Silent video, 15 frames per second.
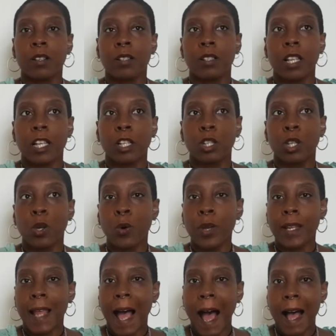like low
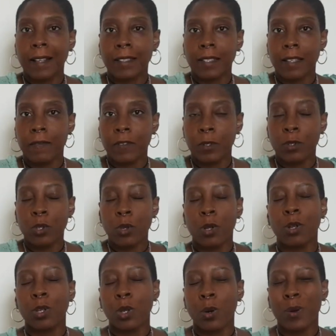in activity,
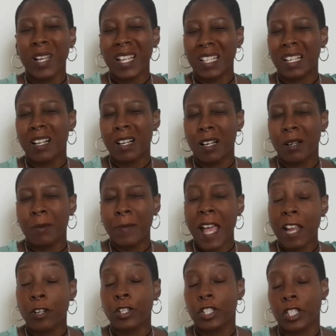low, low in um,
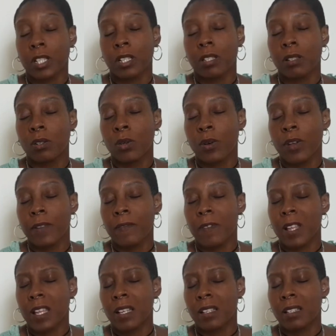energy, low in,
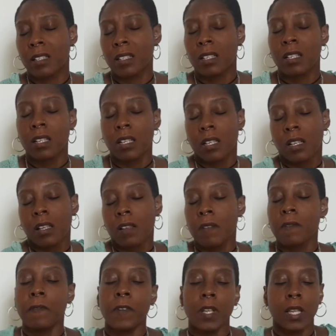in
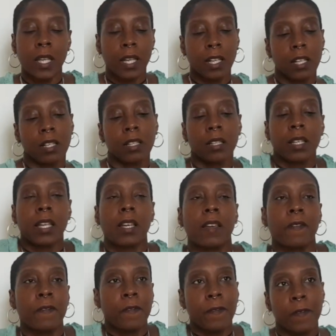feeling, like
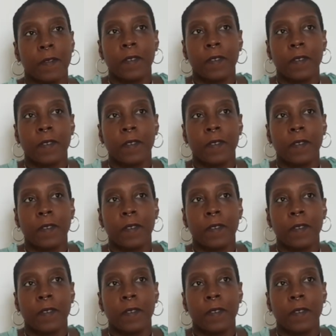if